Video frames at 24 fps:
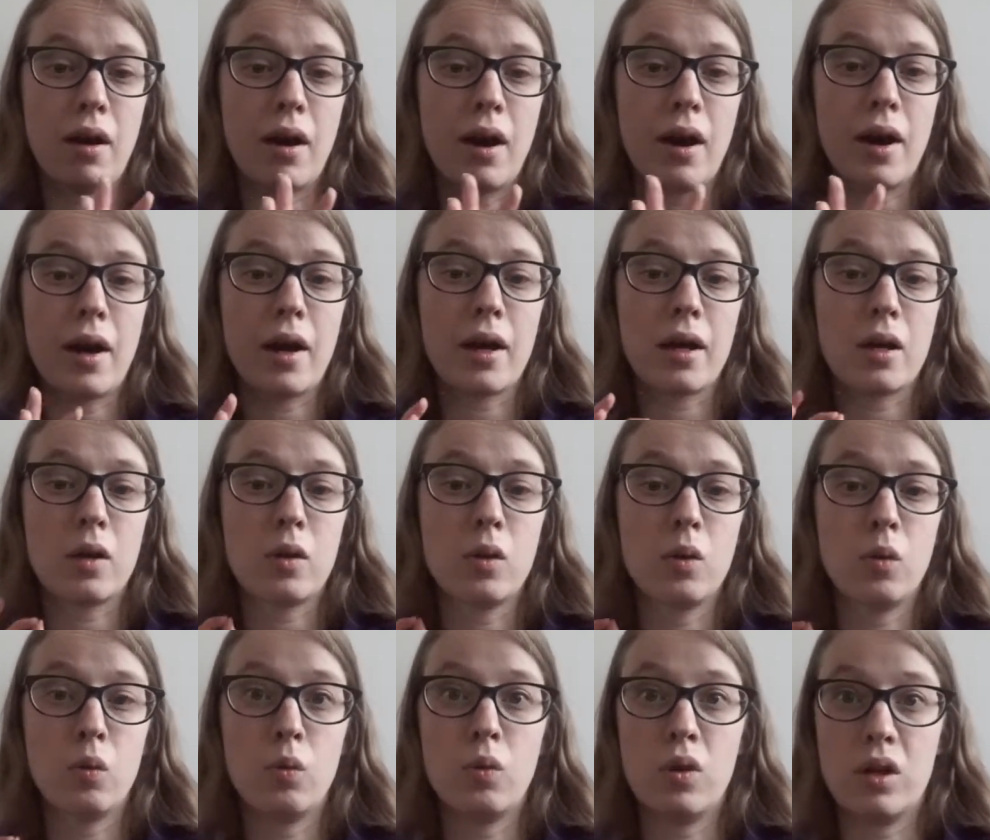I
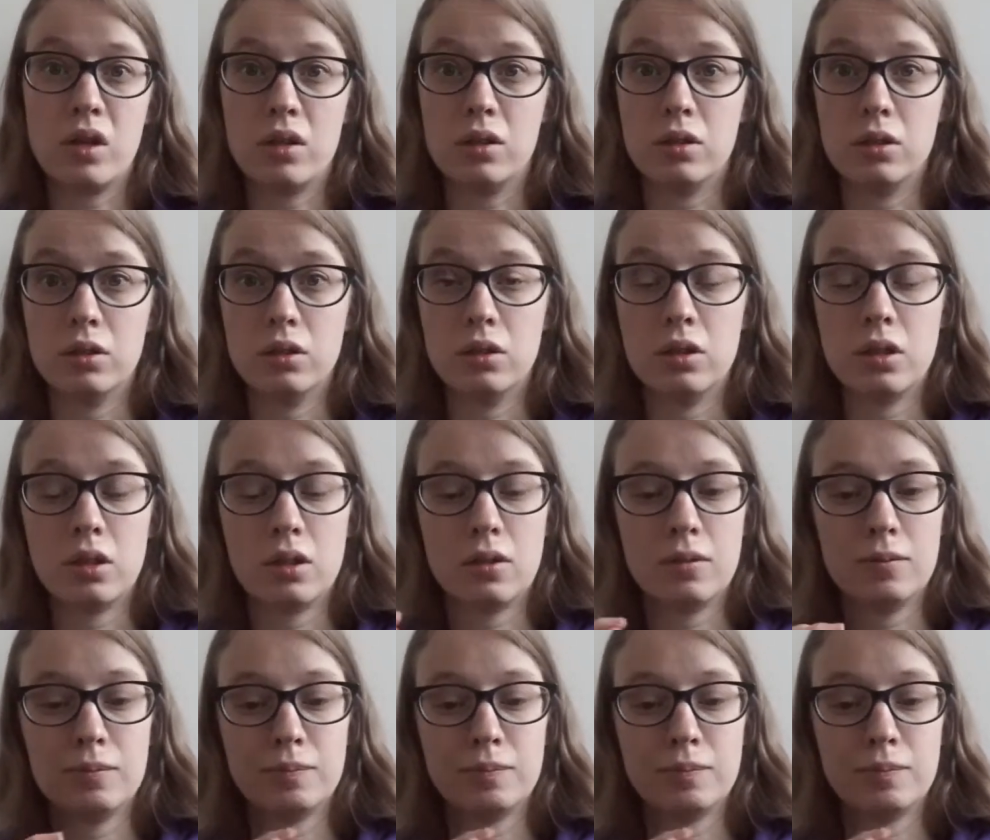will